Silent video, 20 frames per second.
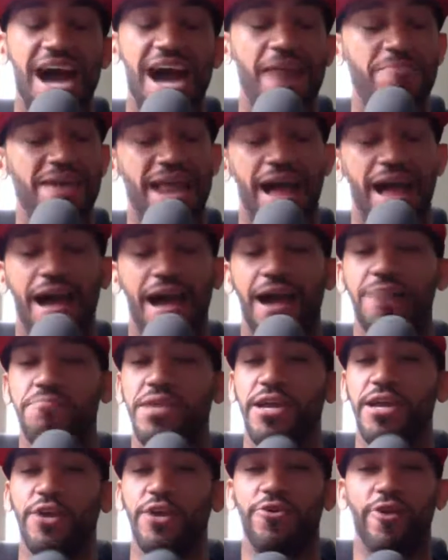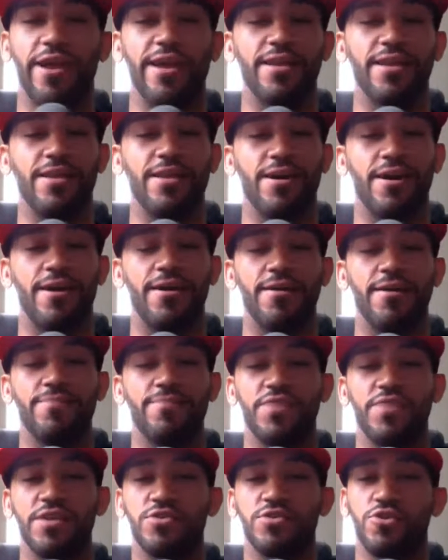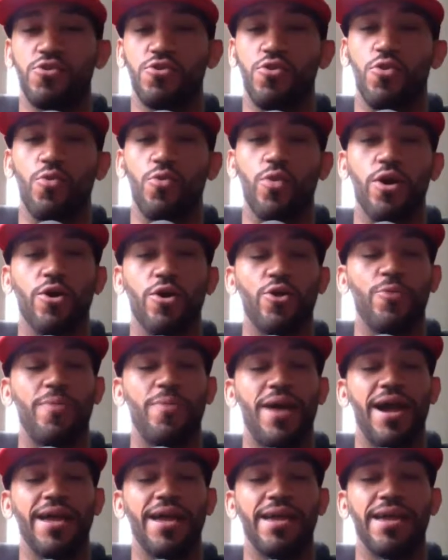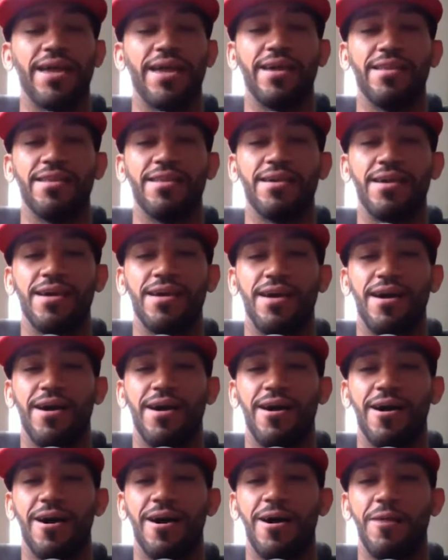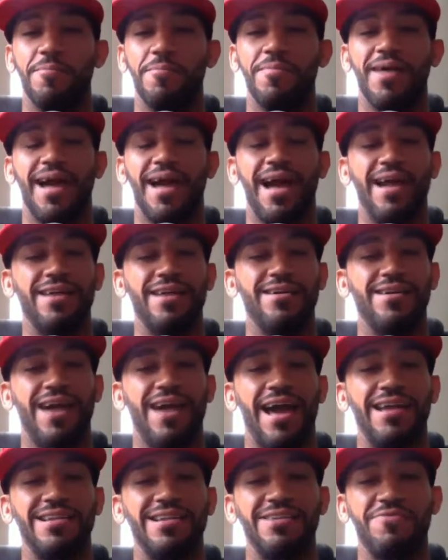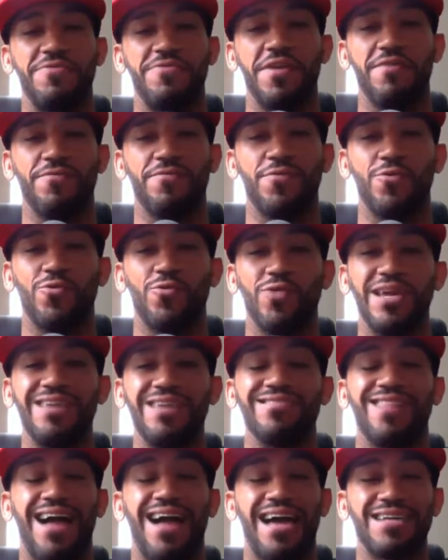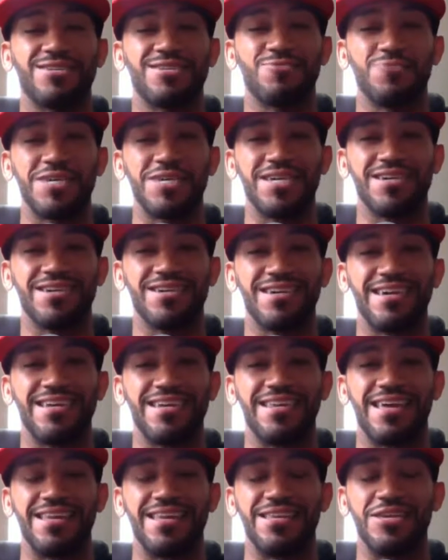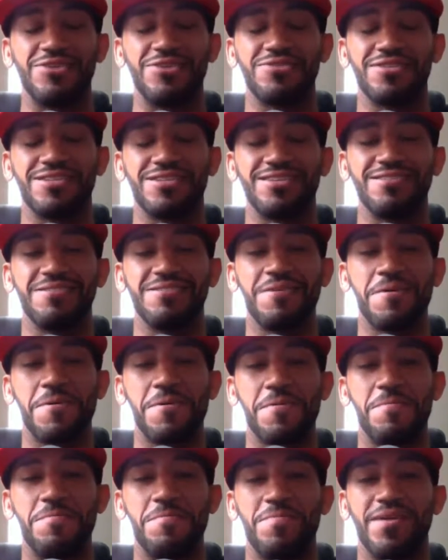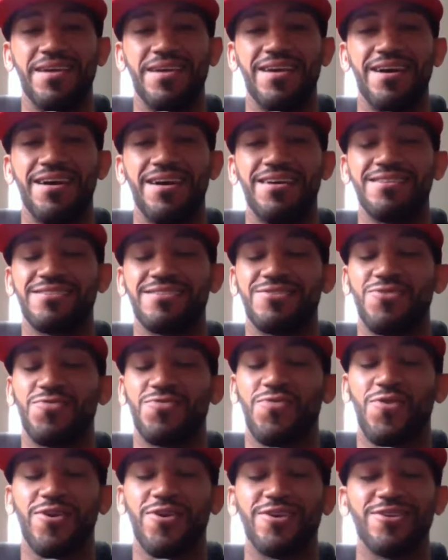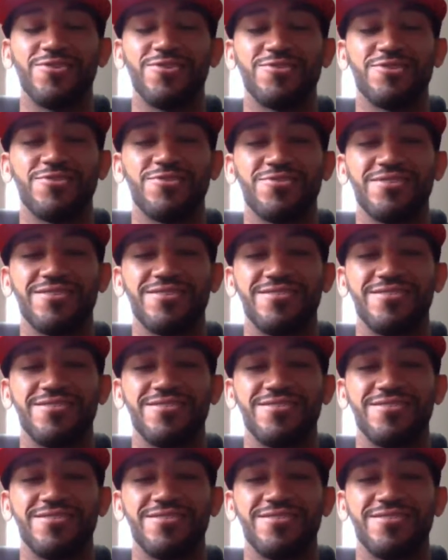I've been great. Things are going well on my end. Had an eventful week last week in Houston, but so far, so good.